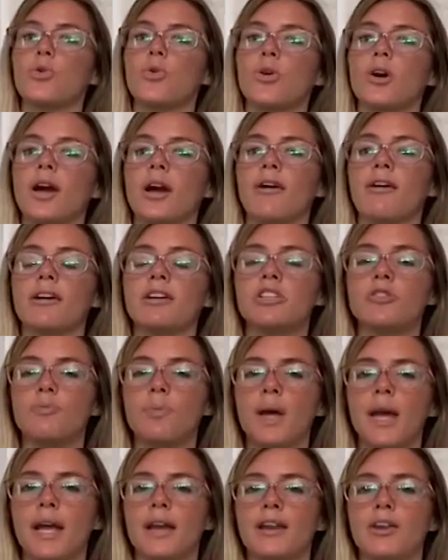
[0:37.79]
or areas
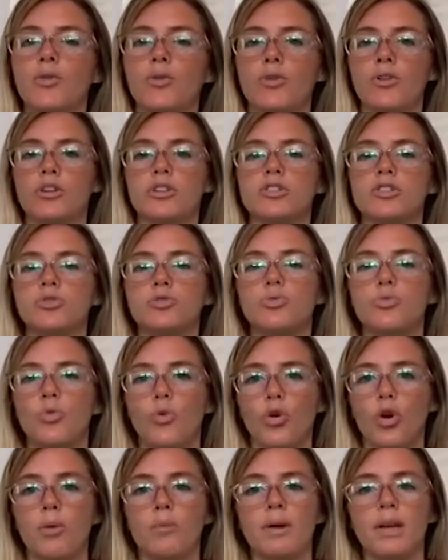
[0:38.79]
of pain in order to
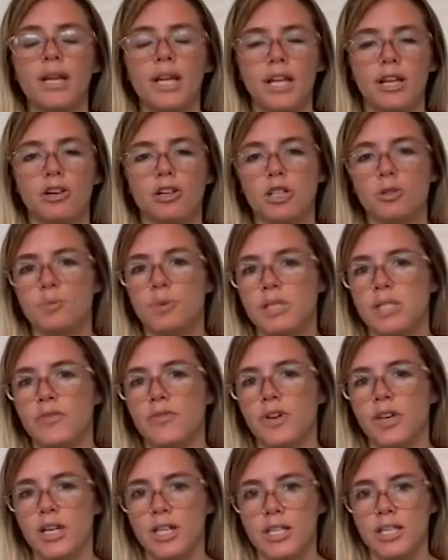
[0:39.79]
warm and heal
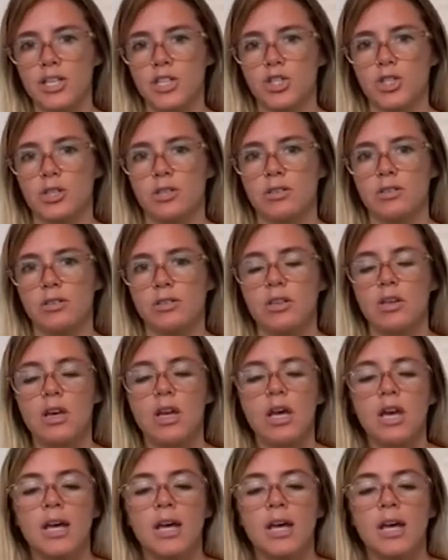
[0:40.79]
specific conditions.